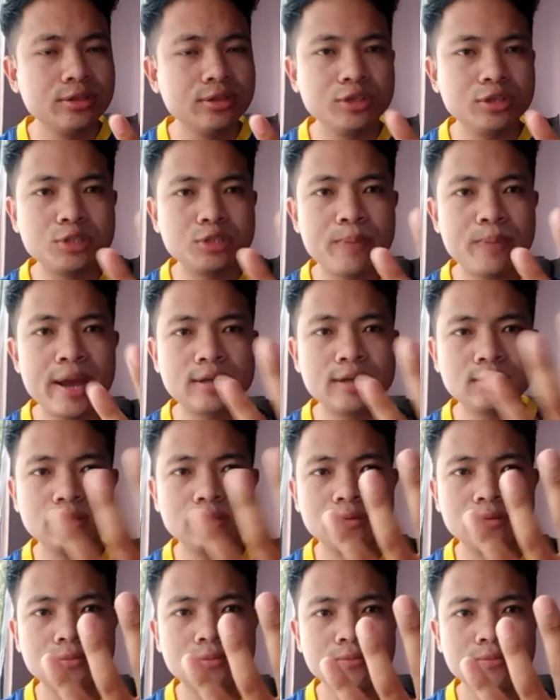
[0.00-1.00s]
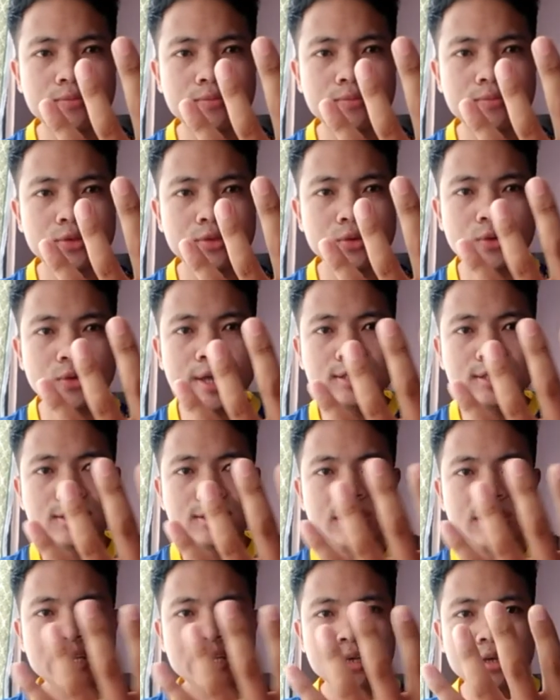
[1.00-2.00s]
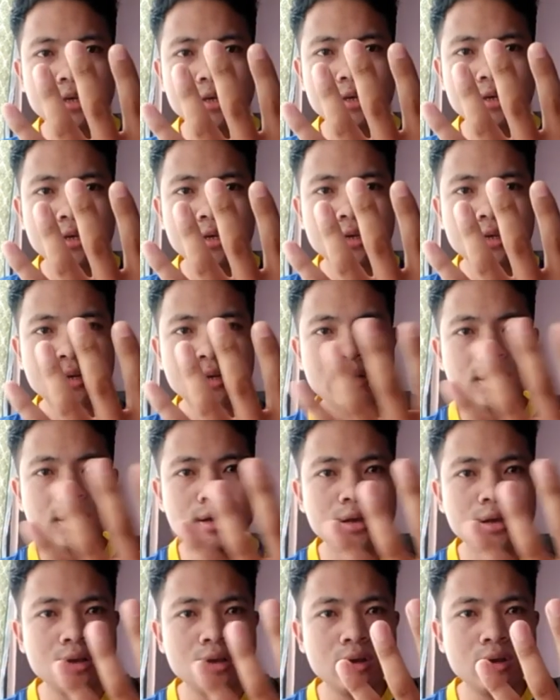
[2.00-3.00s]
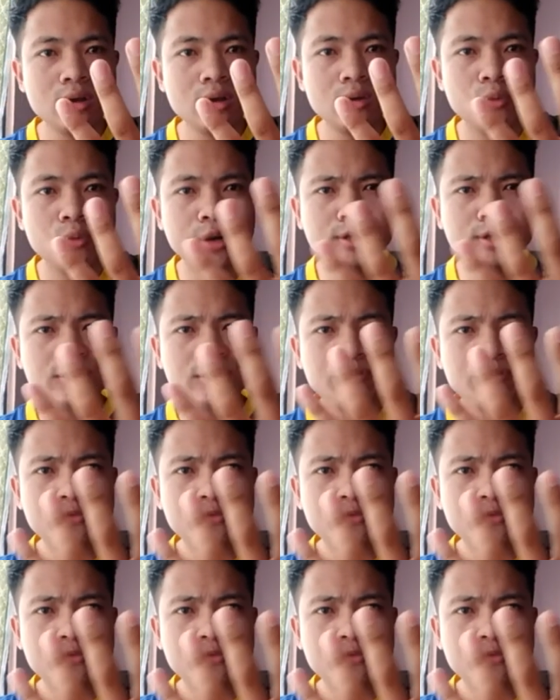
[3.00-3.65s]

this pattern. You can see what